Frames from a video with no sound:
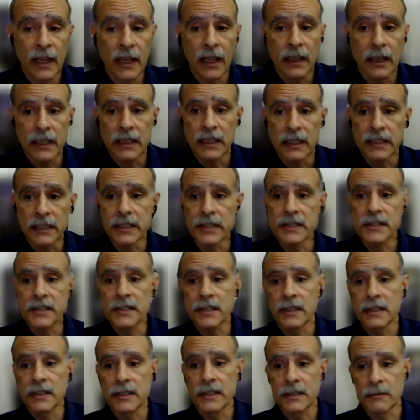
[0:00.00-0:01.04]
It
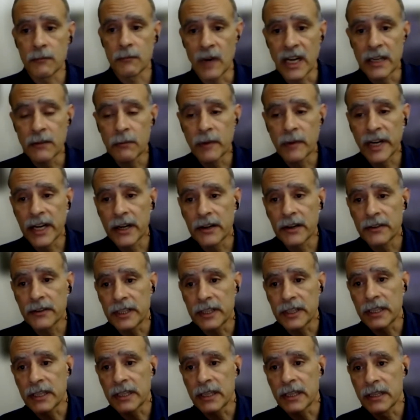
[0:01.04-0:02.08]
is one where
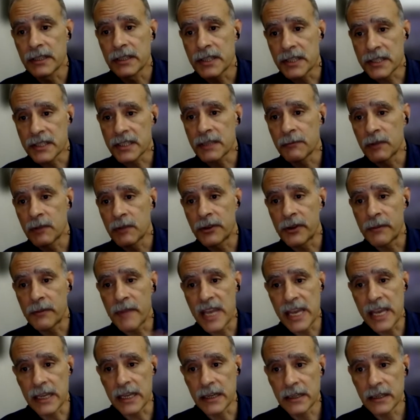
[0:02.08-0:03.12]
the system will
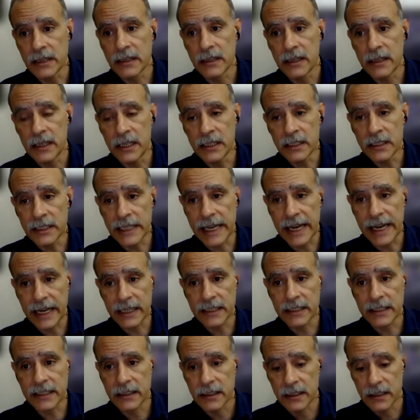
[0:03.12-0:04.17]
remain
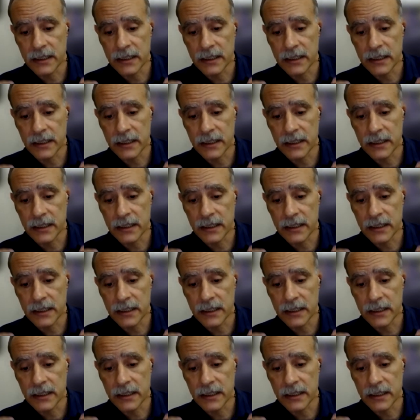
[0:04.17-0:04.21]
intact,